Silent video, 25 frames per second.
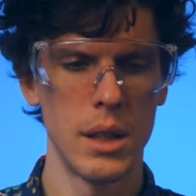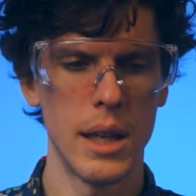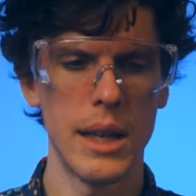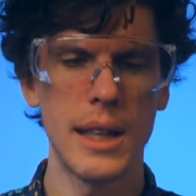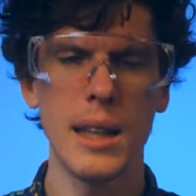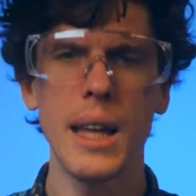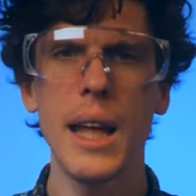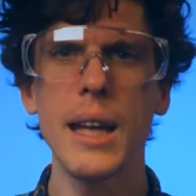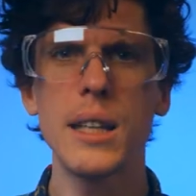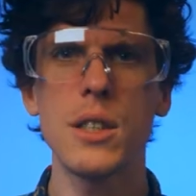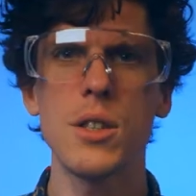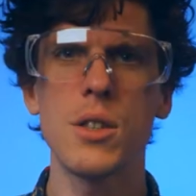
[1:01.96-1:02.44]
It
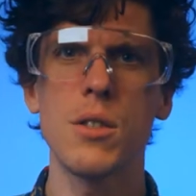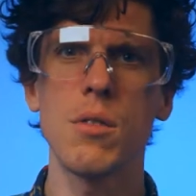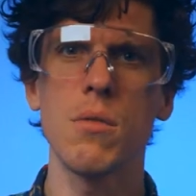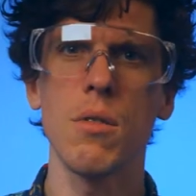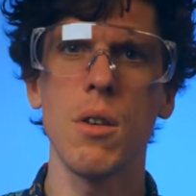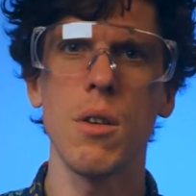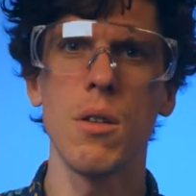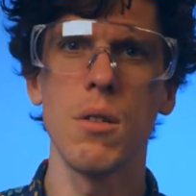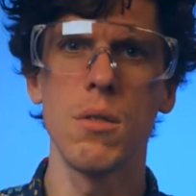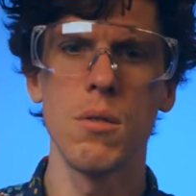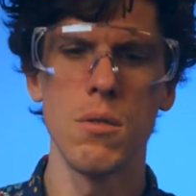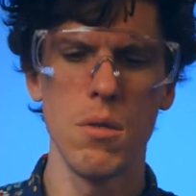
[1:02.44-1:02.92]
lets
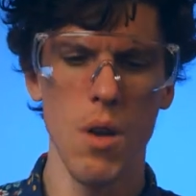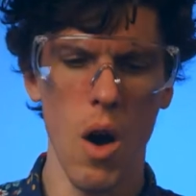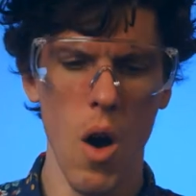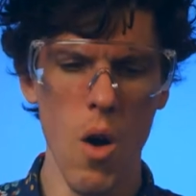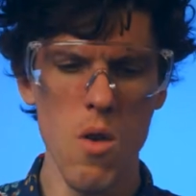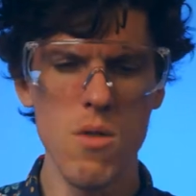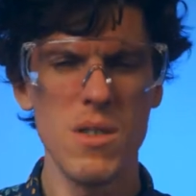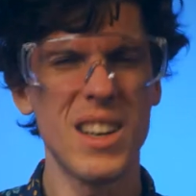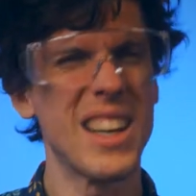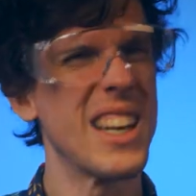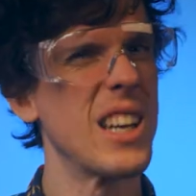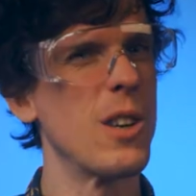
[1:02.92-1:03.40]
through
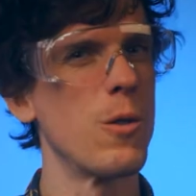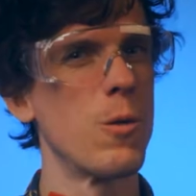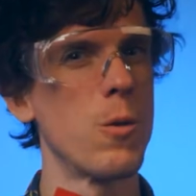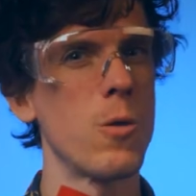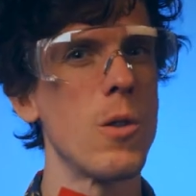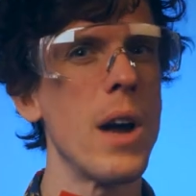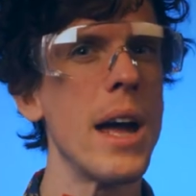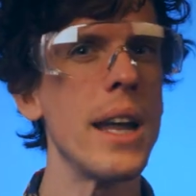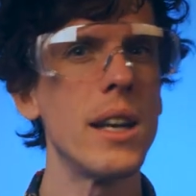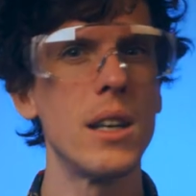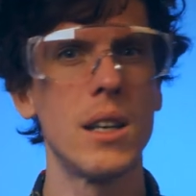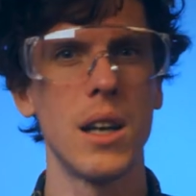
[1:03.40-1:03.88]
only
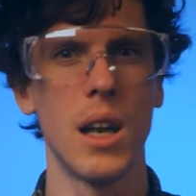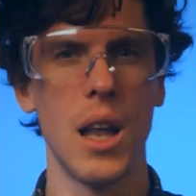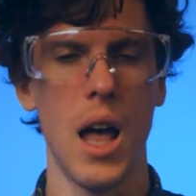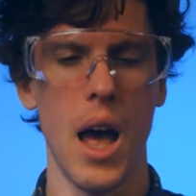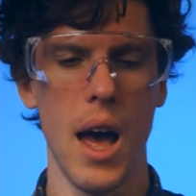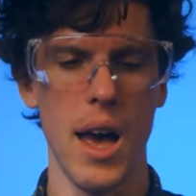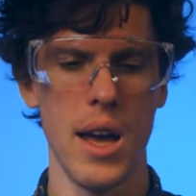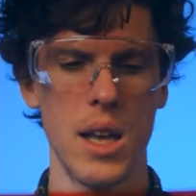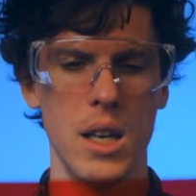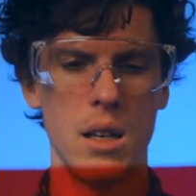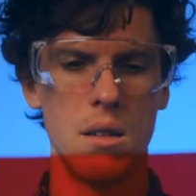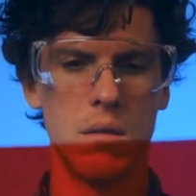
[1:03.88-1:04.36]
red
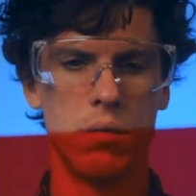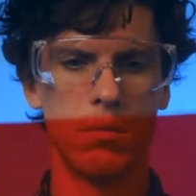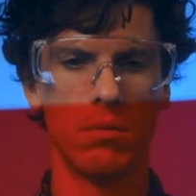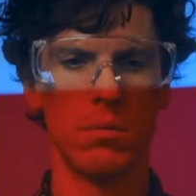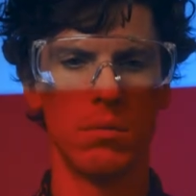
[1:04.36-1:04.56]
light.